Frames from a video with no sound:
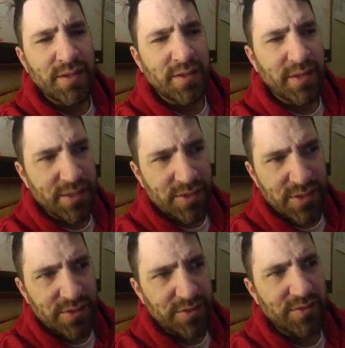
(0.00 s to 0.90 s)
like she
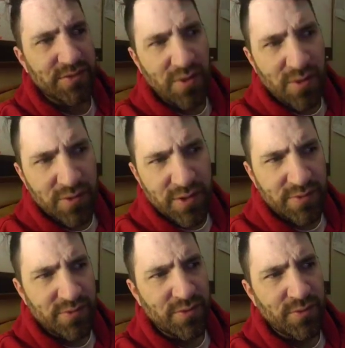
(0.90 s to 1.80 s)
saw
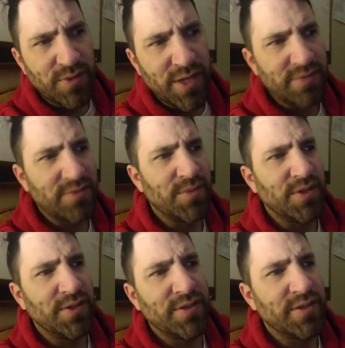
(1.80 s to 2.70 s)
this through that
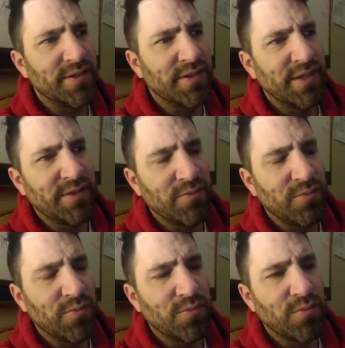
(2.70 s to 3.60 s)
spirit, that
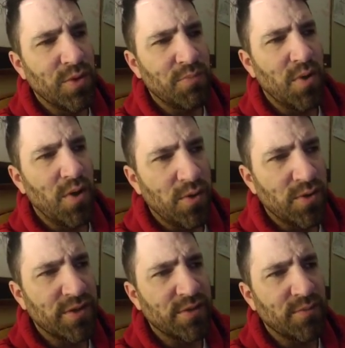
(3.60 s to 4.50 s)
what Paul
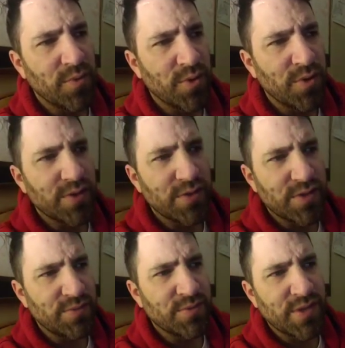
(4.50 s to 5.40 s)
and them were, and she
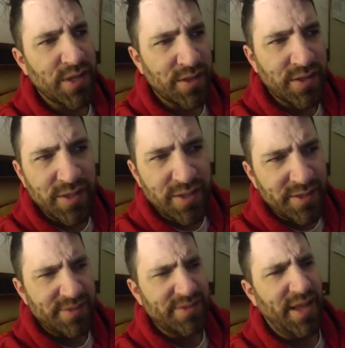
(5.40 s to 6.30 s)
was like
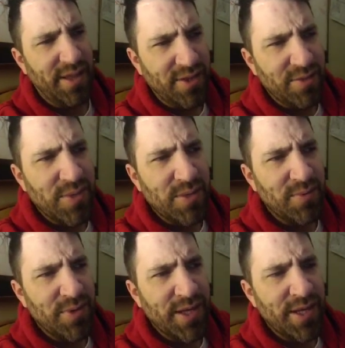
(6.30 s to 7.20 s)
telling
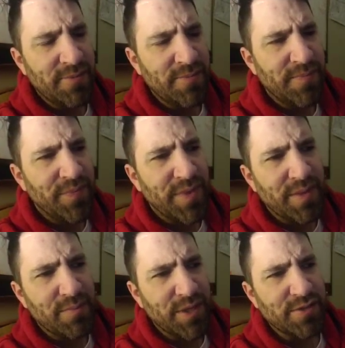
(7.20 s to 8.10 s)
people that
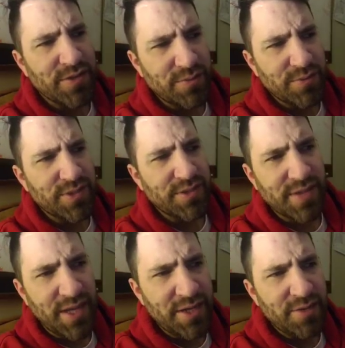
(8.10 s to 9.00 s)
because she was
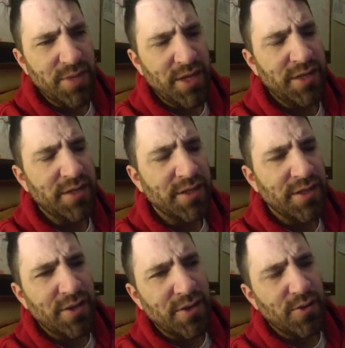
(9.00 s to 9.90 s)
excited about it?
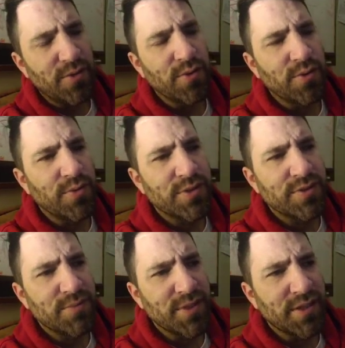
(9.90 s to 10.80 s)
Or was
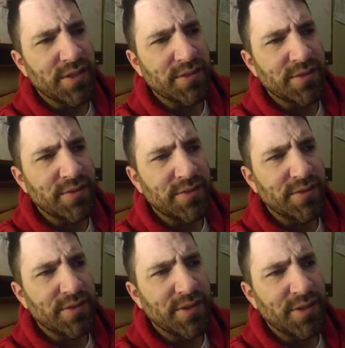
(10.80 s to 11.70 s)
it because
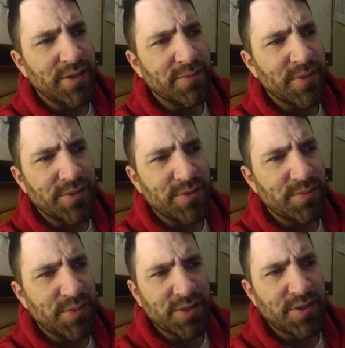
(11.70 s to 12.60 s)
um, this
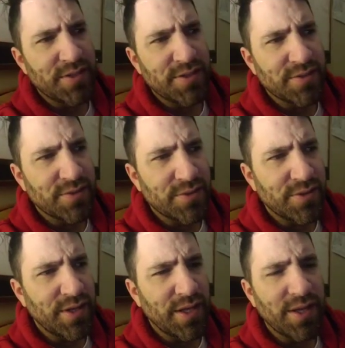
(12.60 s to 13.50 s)
spirit just
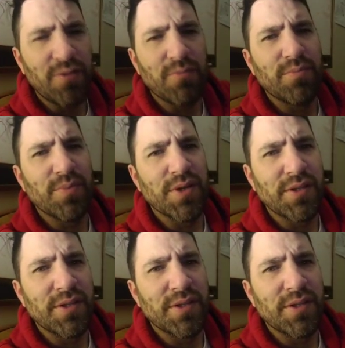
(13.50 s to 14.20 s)
couldn't help but